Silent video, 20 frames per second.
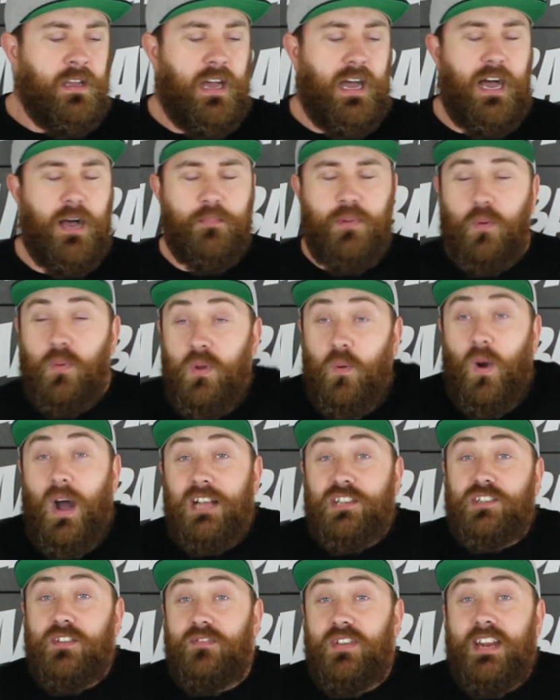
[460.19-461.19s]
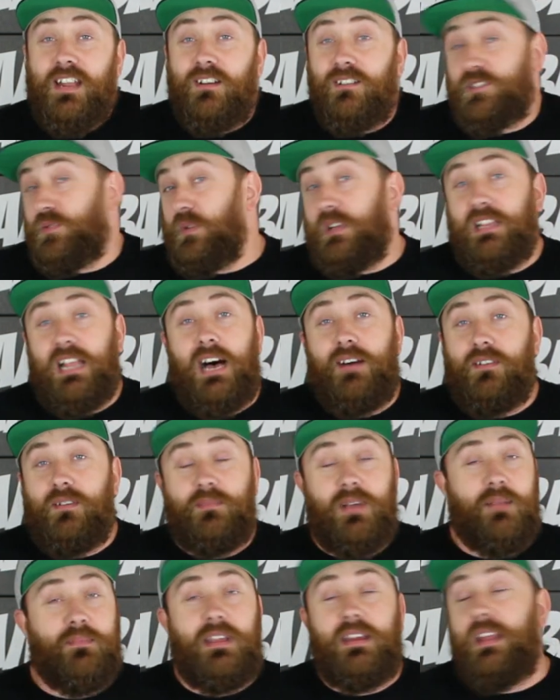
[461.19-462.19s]
uh, but we watch the videos and we love
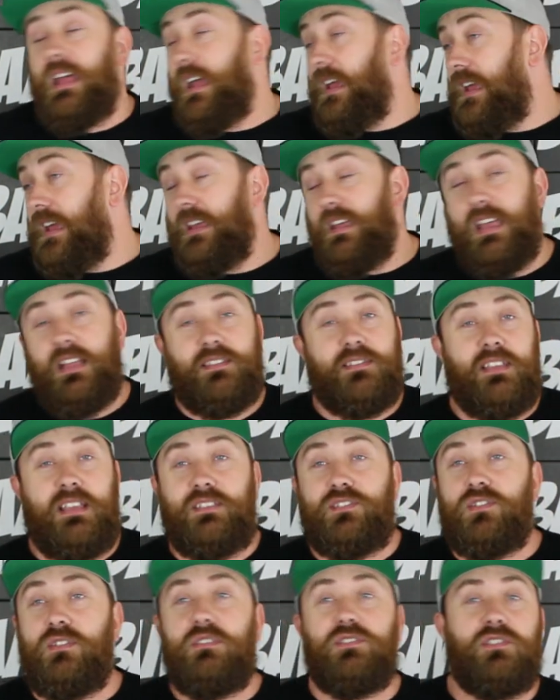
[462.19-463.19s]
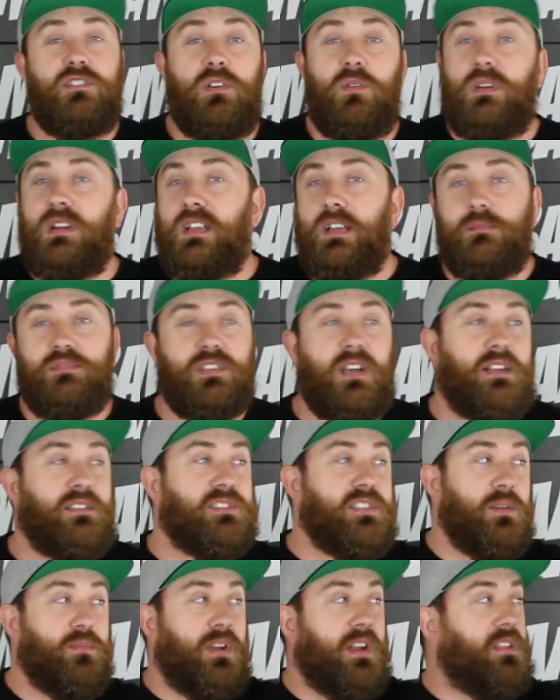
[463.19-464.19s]
them. I mean, it, it's as soon as a new one comes on,
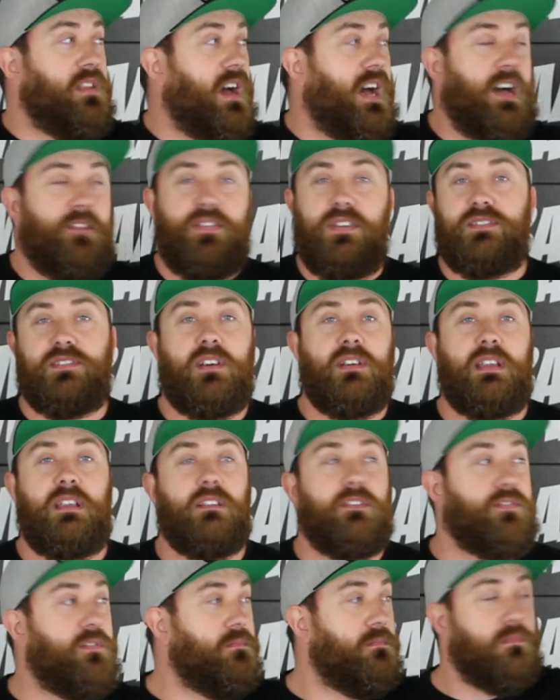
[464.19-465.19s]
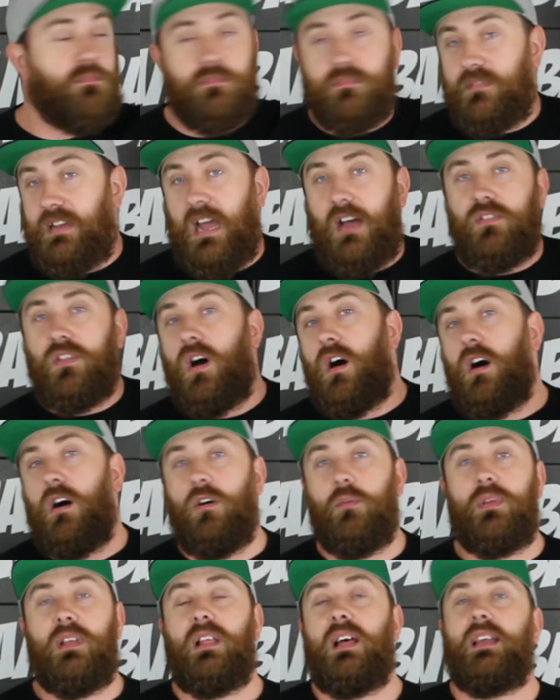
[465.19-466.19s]
someone in the office, I'll hear from down the
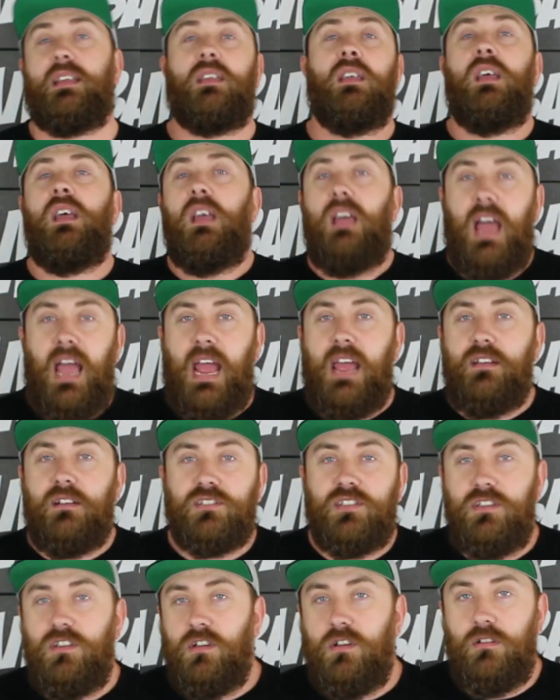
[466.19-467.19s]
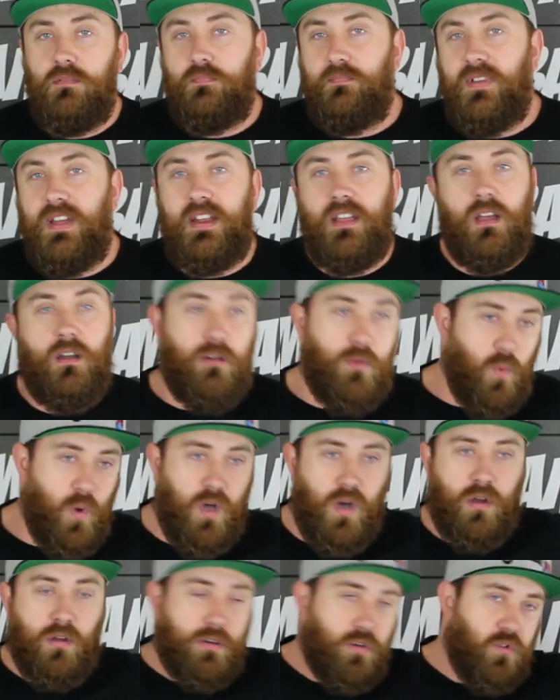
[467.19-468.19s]
hall, will be like, "Hey, there's a new video," and
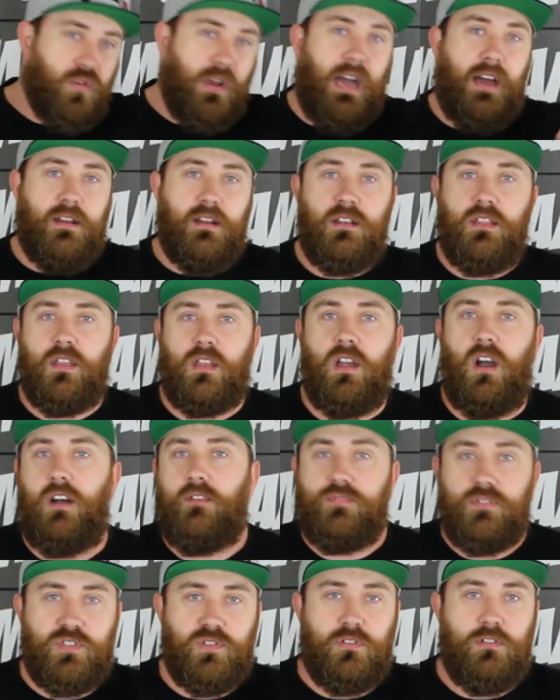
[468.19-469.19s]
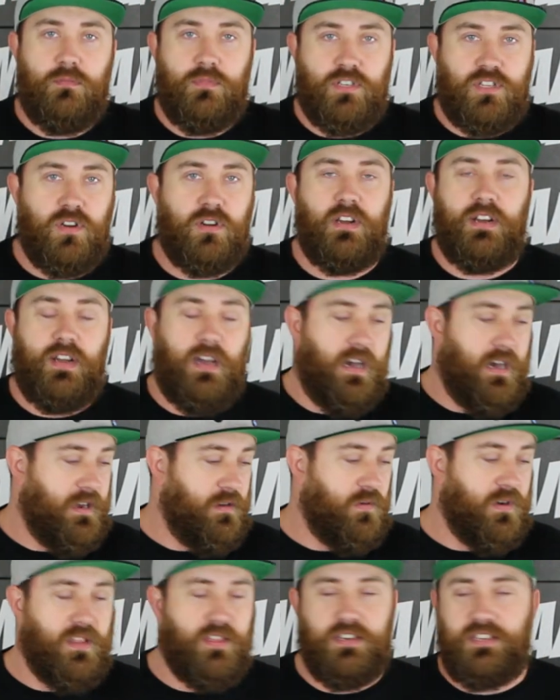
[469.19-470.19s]
we'll all crowd into the conference room and turn it on,
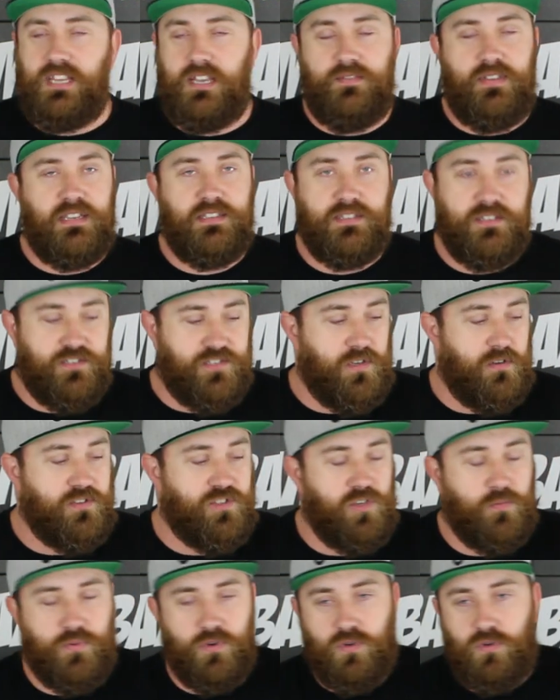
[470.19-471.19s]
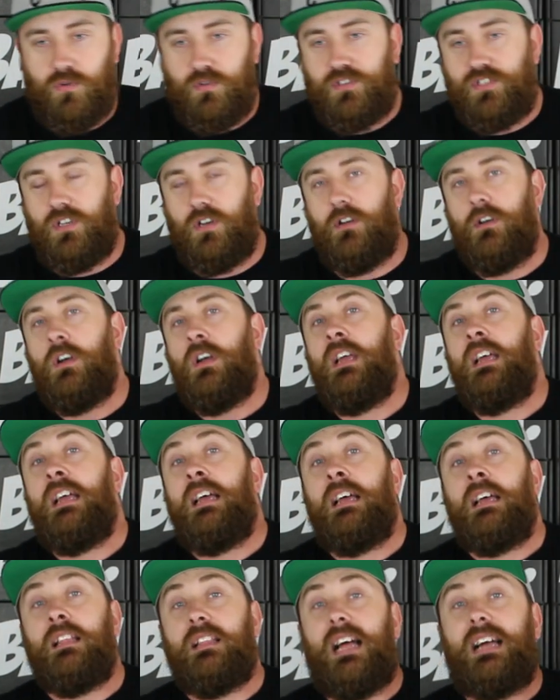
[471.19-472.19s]
on one of the TVs, and so it's super cool. So.
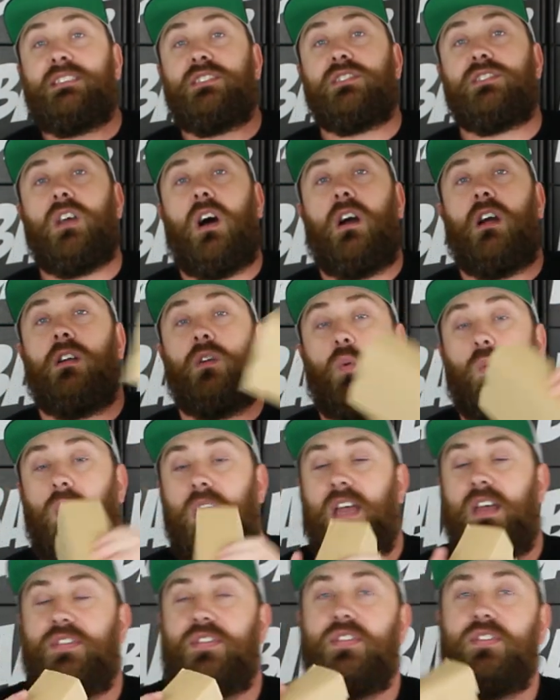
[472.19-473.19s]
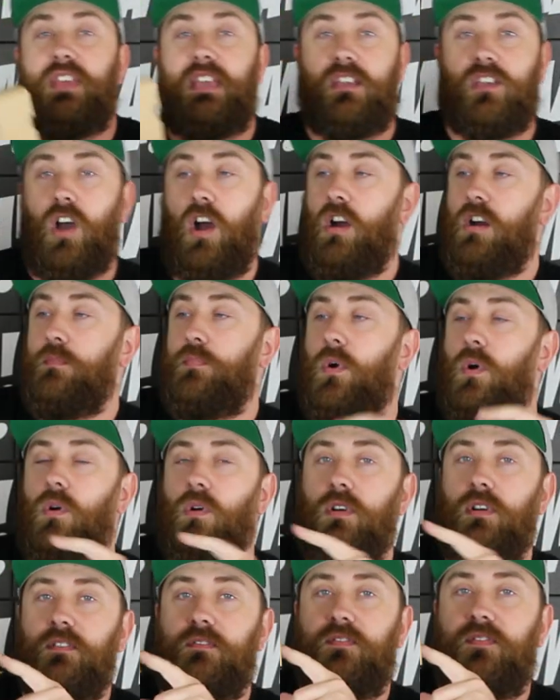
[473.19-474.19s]
Let's start with the cardboard